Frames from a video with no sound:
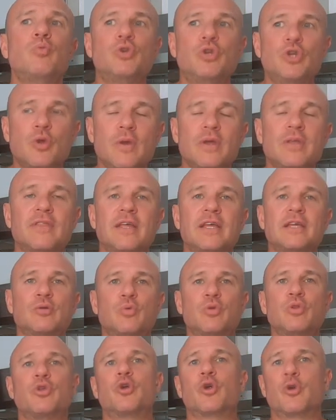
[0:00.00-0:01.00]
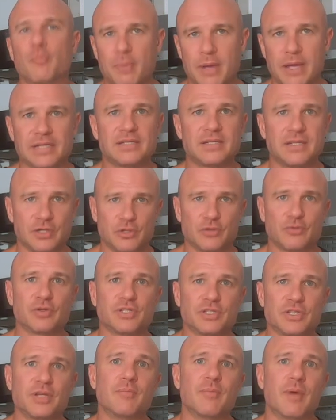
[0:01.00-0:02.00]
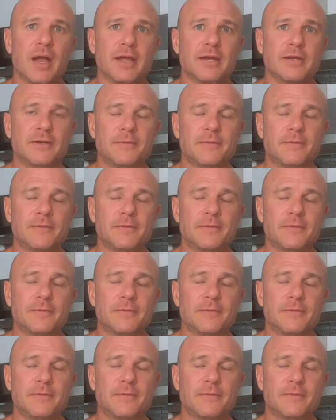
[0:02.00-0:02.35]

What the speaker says: doing things with your best interest in mind.